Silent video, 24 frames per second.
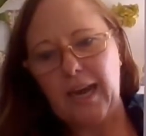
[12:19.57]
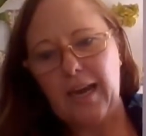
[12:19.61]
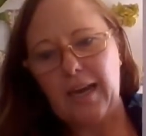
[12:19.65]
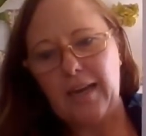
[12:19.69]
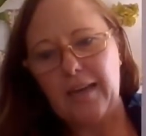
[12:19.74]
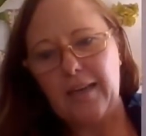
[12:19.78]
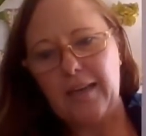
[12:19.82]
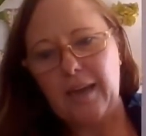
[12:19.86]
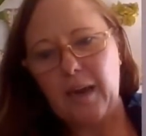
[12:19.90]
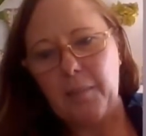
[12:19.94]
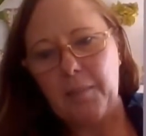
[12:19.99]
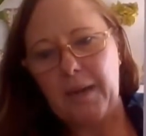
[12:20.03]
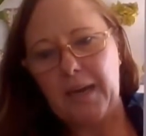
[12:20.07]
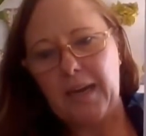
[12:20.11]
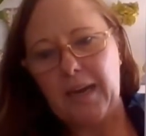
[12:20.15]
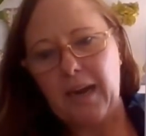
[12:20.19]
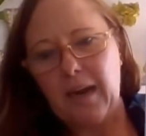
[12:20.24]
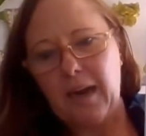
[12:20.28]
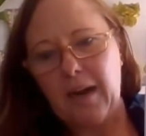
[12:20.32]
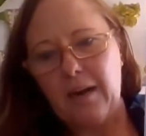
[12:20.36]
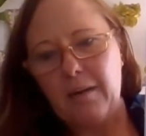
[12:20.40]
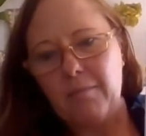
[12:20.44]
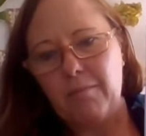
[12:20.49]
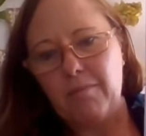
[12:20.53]
card coming
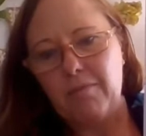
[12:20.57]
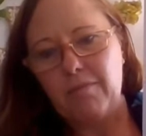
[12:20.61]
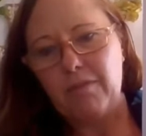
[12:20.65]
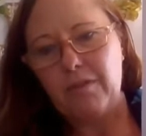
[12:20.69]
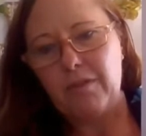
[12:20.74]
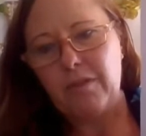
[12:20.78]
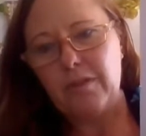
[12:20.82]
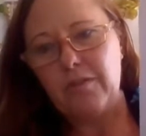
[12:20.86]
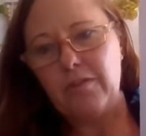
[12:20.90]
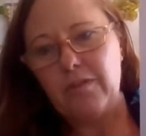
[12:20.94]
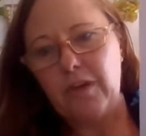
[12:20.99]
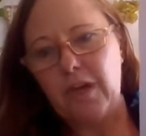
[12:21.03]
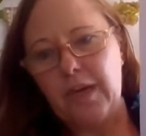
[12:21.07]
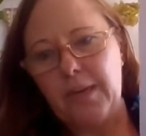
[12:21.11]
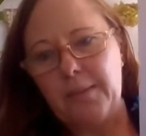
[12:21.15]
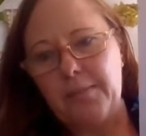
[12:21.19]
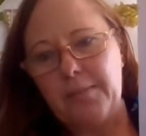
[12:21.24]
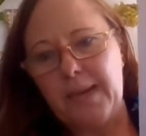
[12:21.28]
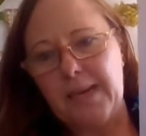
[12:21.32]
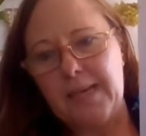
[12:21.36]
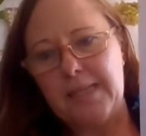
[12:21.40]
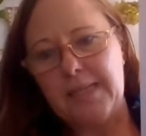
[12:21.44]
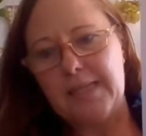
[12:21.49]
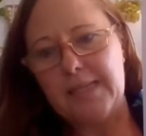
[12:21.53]
up for
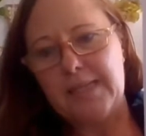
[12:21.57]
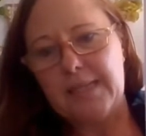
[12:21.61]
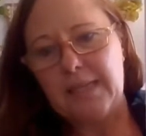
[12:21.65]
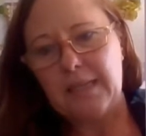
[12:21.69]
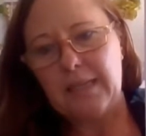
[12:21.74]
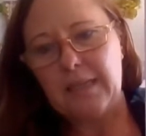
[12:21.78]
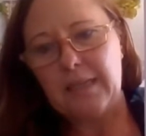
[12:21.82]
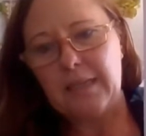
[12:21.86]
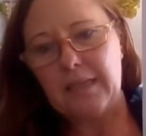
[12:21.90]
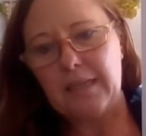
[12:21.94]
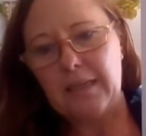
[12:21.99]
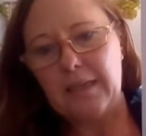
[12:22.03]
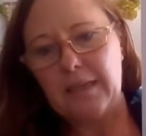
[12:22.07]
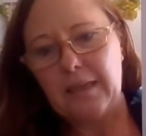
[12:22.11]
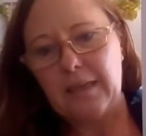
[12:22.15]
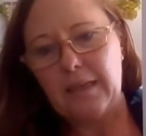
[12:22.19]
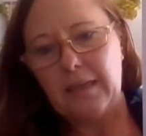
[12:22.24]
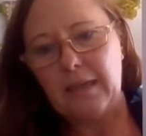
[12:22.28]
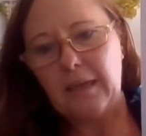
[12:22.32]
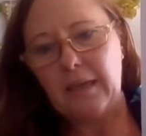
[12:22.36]
divine masculine.